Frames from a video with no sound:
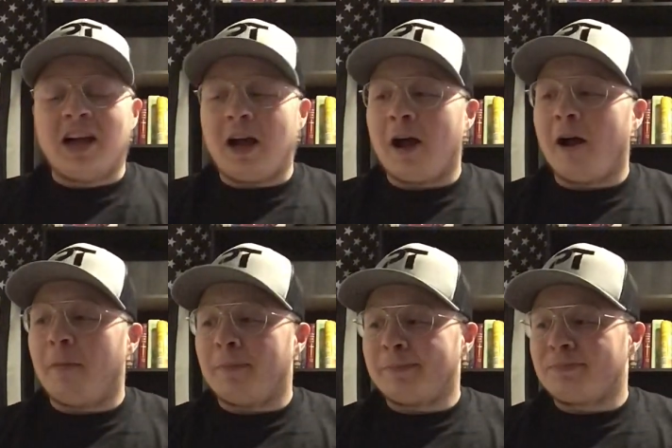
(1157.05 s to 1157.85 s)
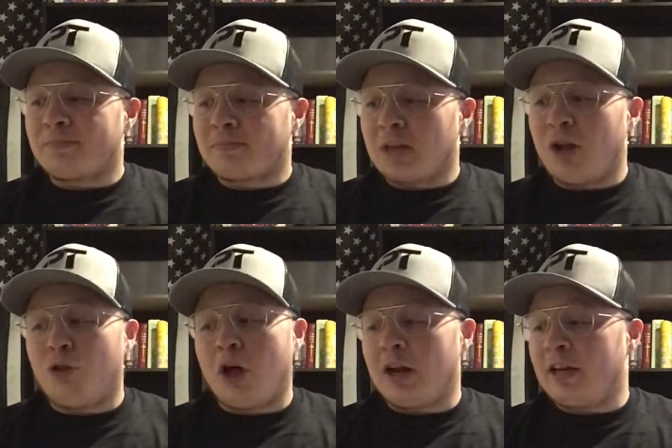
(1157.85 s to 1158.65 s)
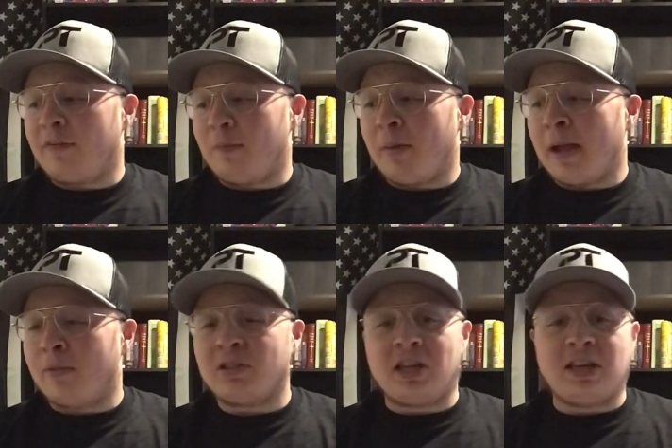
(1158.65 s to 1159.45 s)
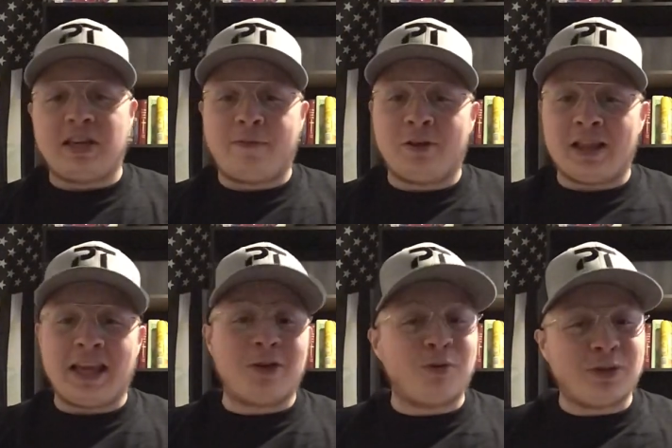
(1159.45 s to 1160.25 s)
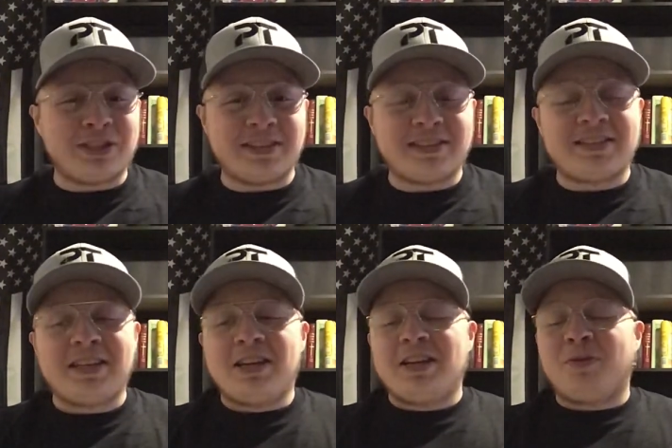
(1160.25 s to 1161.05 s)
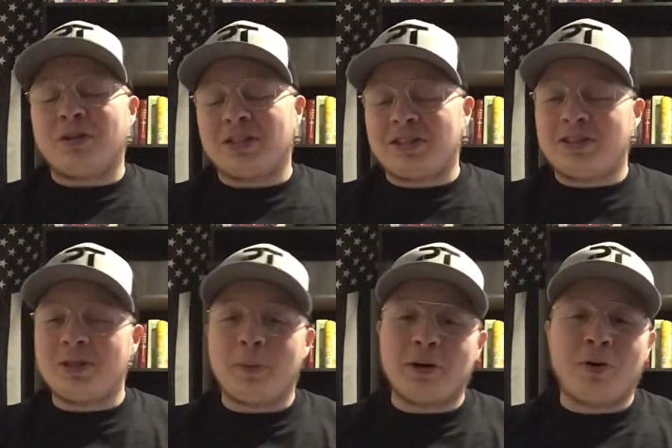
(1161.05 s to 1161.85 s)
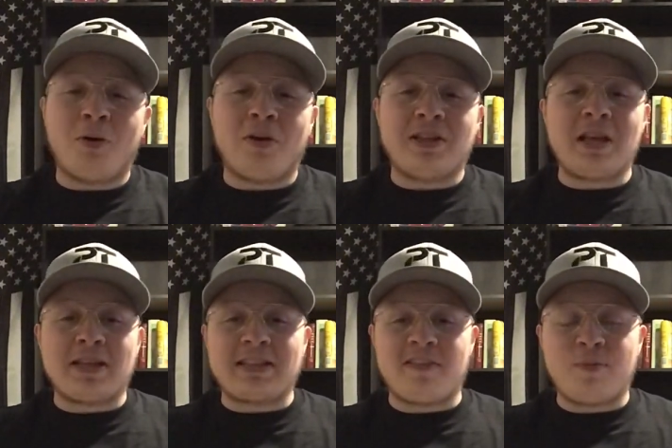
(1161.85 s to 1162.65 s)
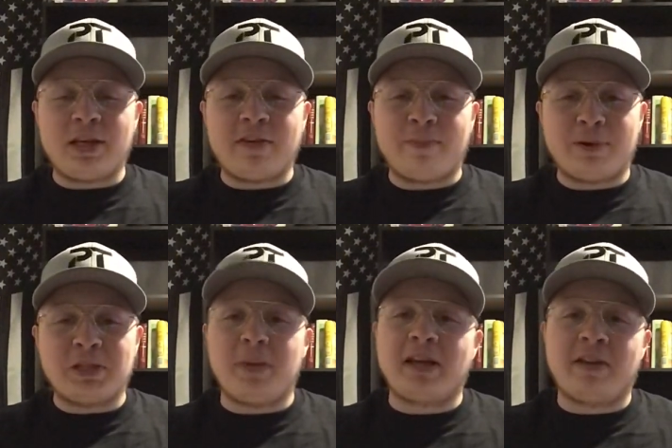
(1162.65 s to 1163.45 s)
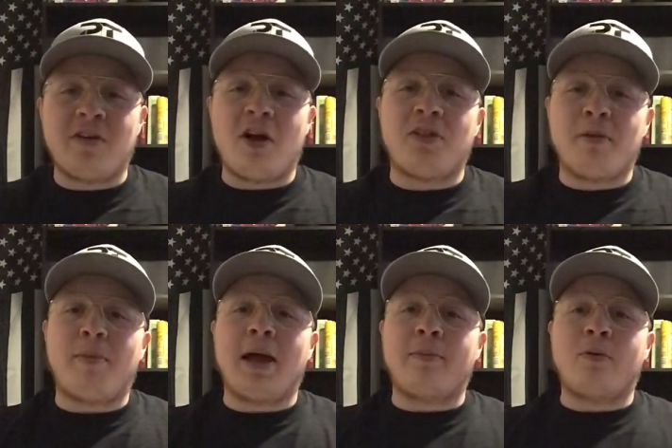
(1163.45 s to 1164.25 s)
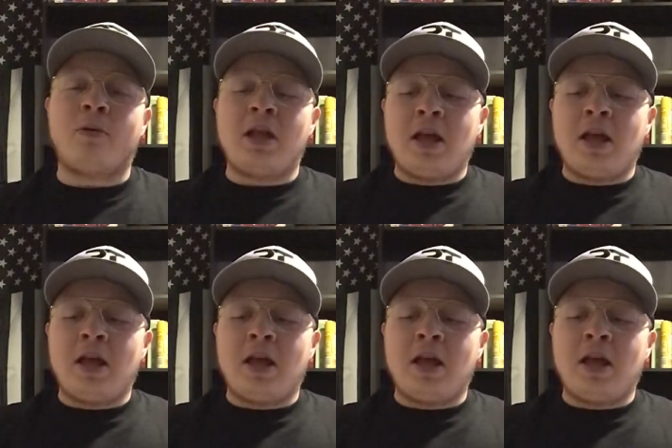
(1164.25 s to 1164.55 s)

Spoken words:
A lot of different Bibles in different languages, which is super cool. It's giving me a different perspective on the Bible.